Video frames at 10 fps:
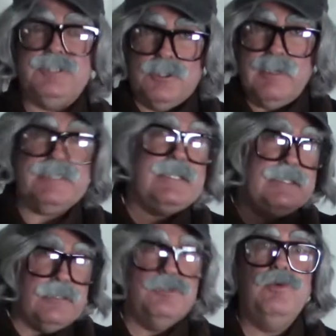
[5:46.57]
trust
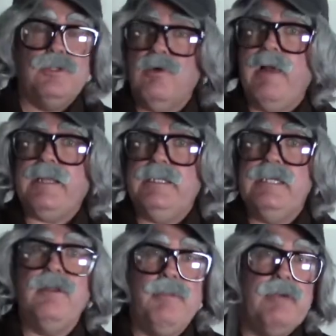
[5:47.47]
that they'll do it
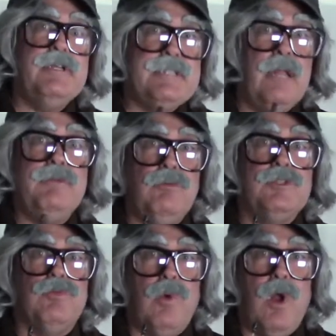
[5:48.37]
correctly and they'll be able to tell me
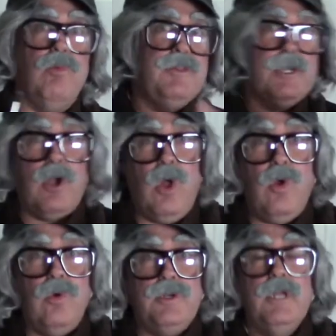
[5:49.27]
what's wrong with the
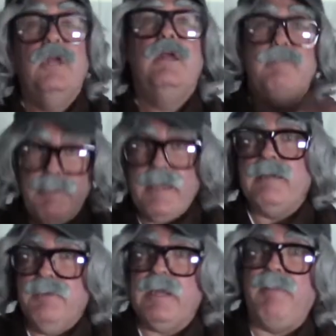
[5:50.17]
code. Maybe I
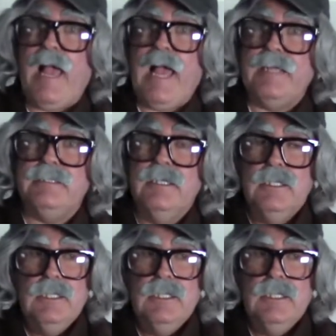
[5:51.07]
can bring a part.